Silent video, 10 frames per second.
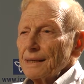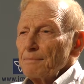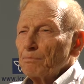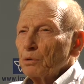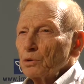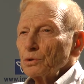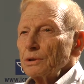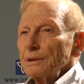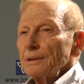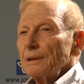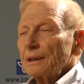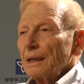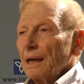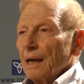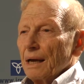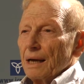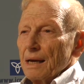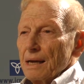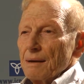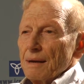important
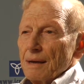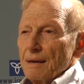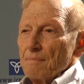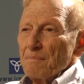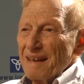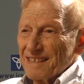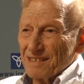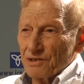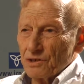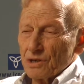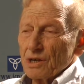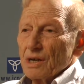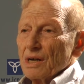a message,